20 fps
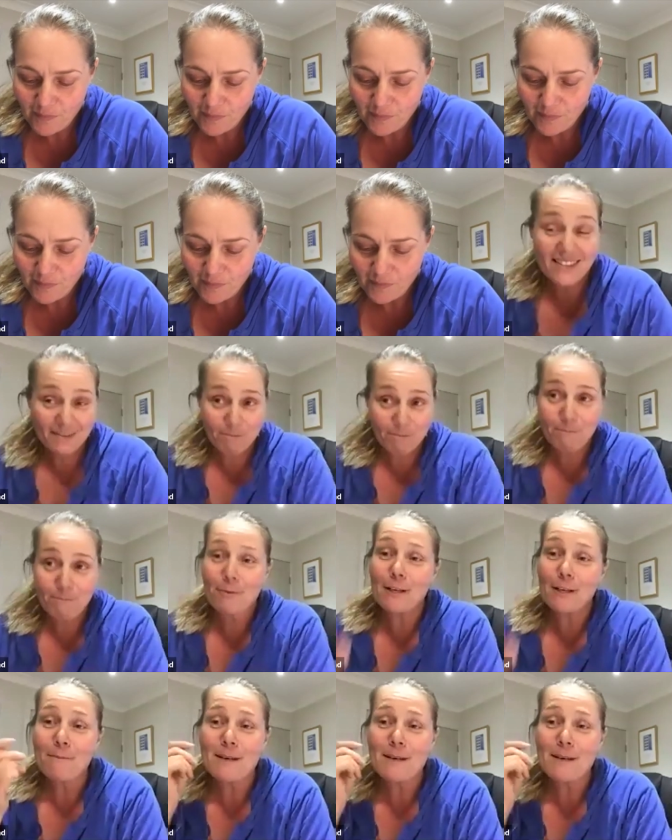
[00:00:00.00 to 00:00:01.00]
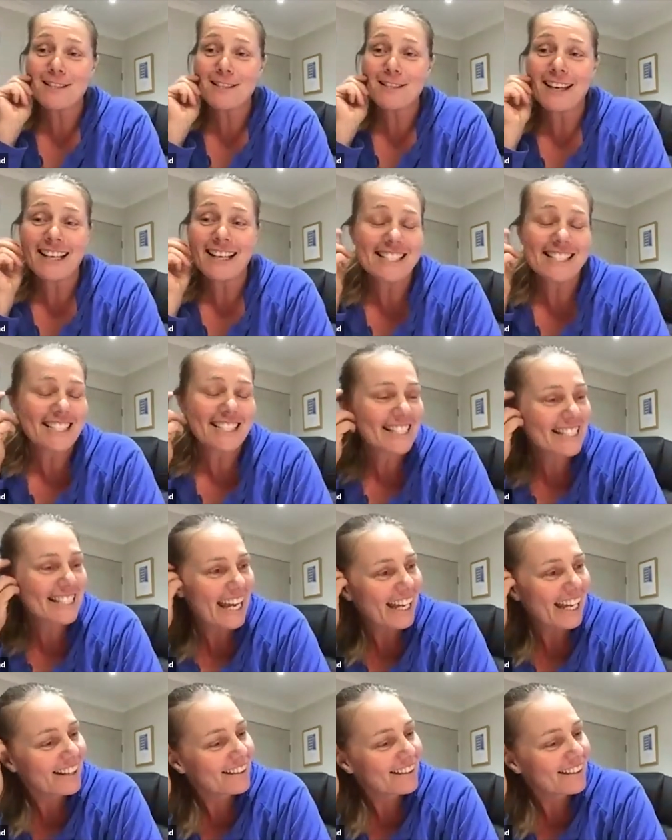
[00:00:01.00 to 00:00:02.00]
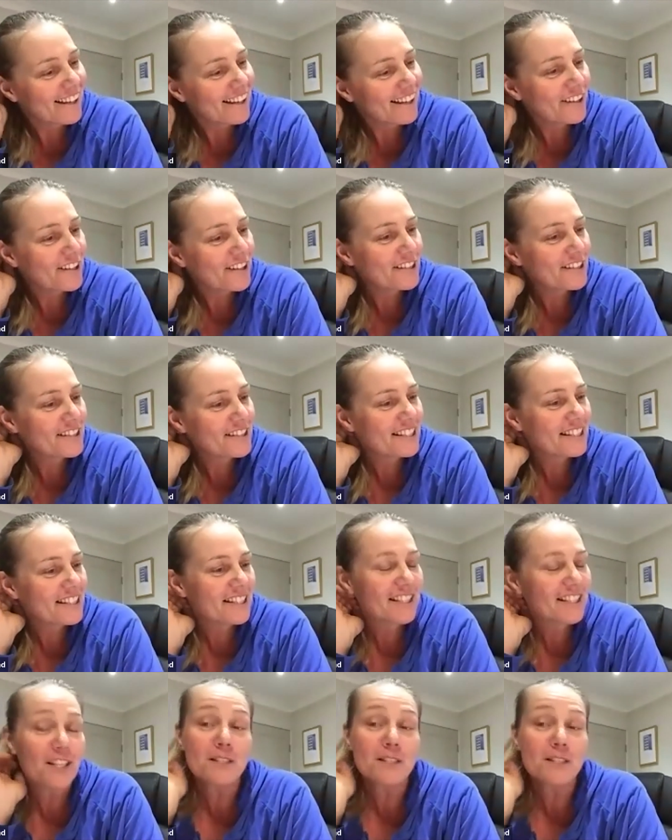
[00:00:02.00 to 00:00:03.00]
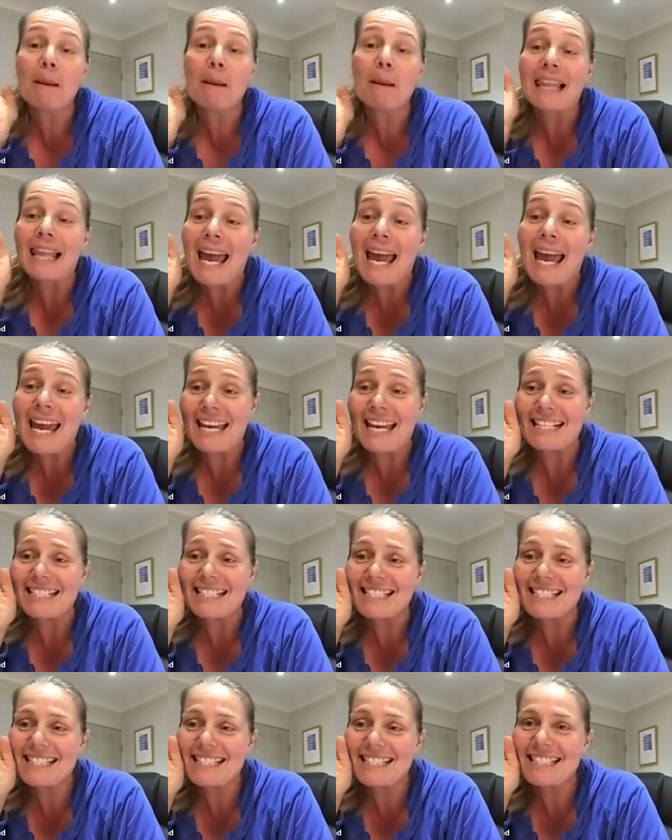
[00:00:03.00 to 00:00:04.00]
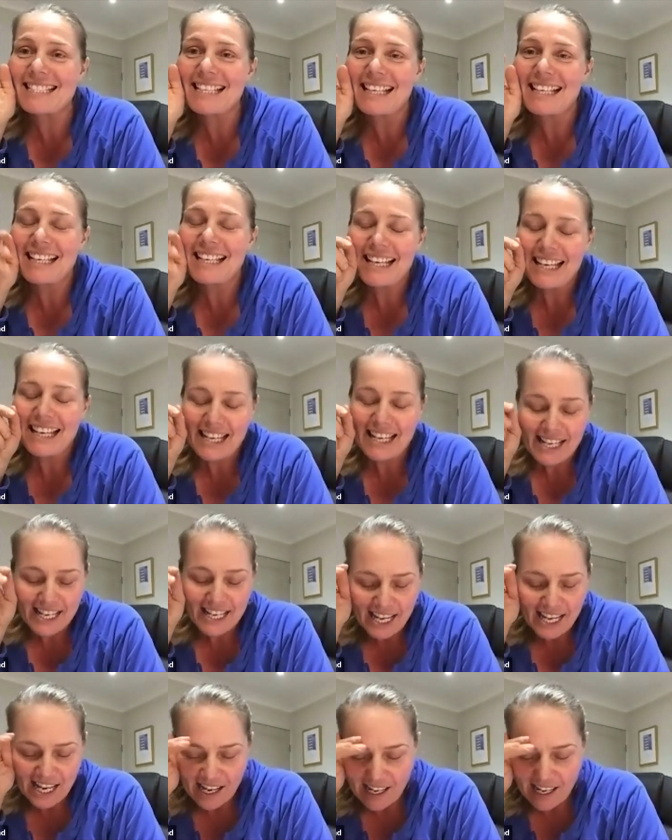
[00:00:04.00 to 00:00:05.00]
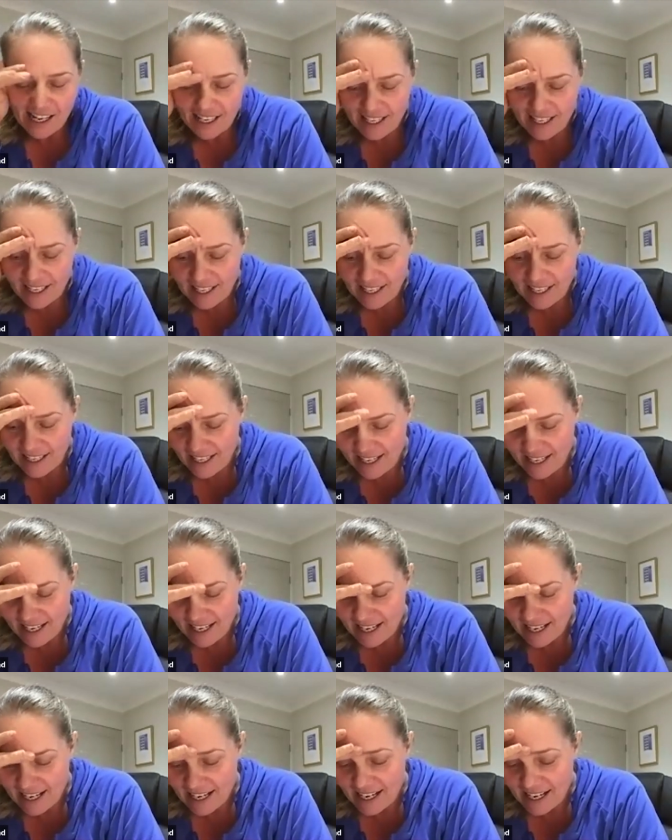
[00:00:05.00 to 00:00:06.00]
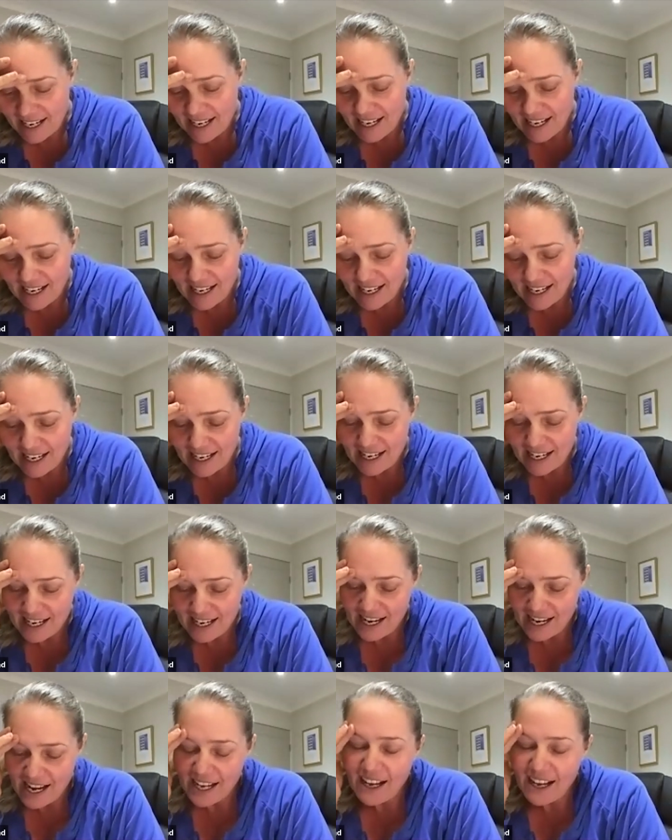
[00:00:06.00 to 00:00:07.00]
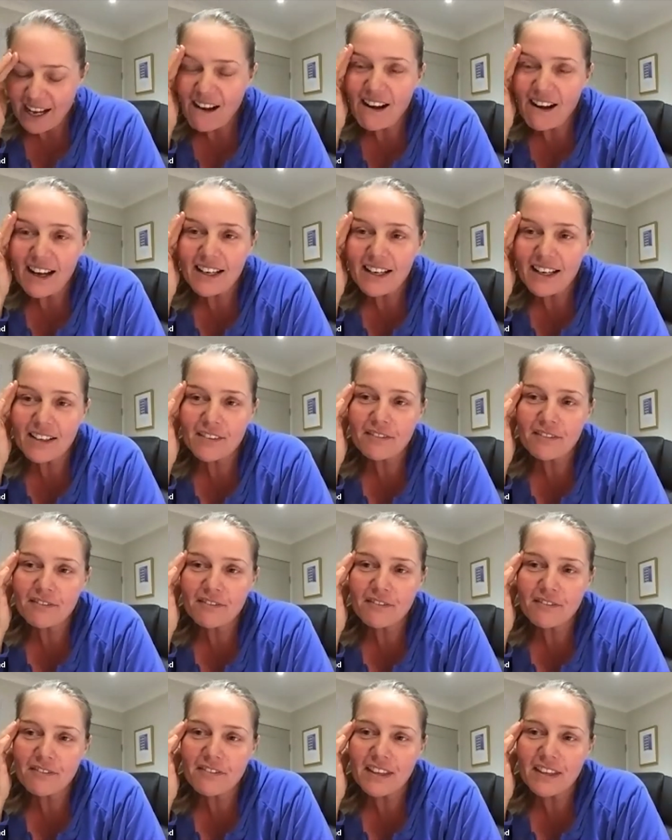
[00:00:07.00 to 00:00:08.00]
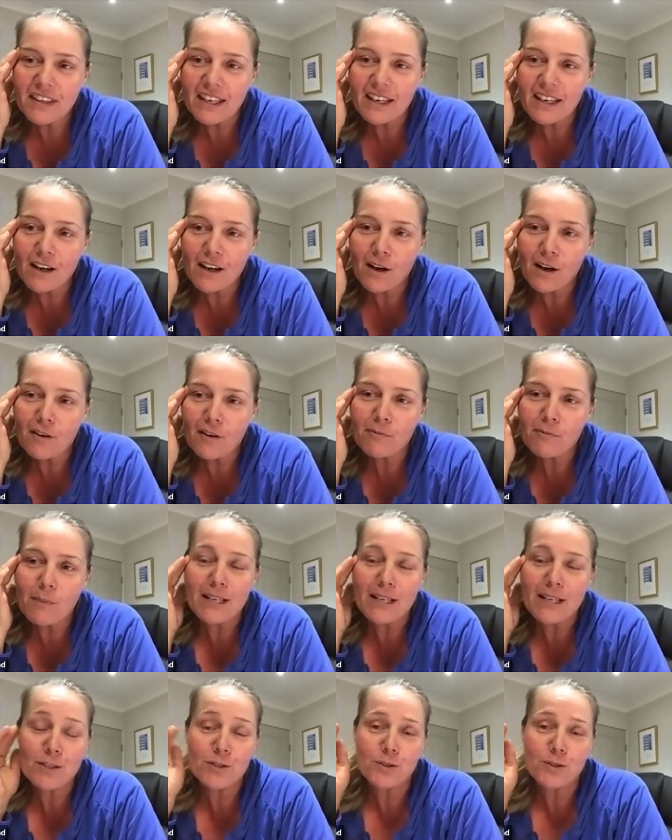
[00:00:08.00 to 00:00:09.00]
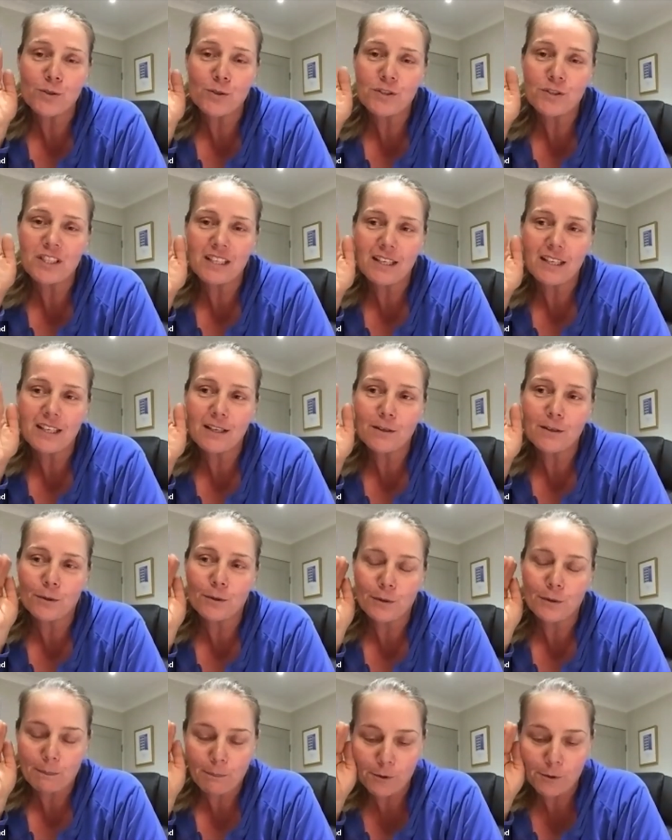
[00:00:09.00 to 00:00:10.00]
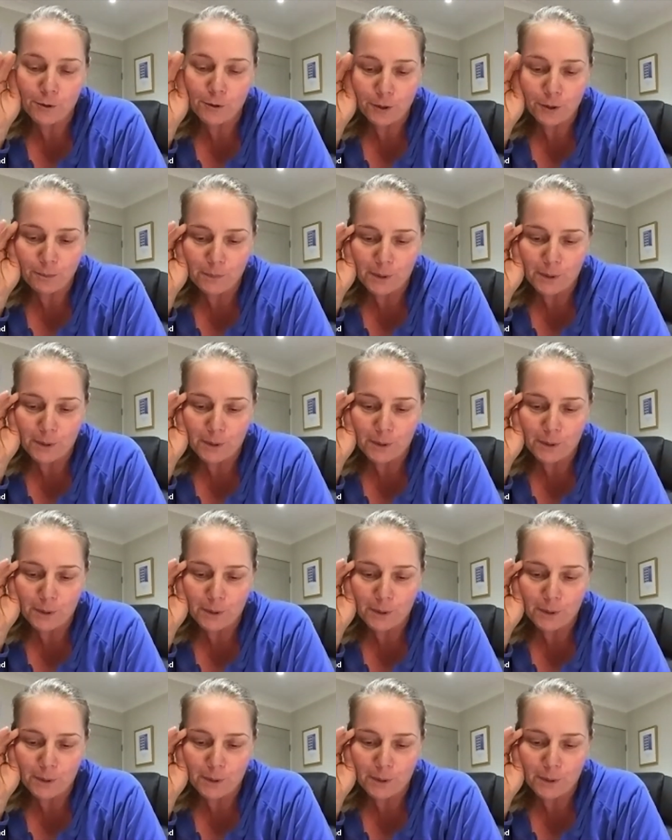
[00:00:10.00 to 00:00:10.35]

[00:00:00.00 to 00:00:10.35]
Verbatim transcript: it's pretty much like I just said. Those those plants. I I kind of think of my shooting or important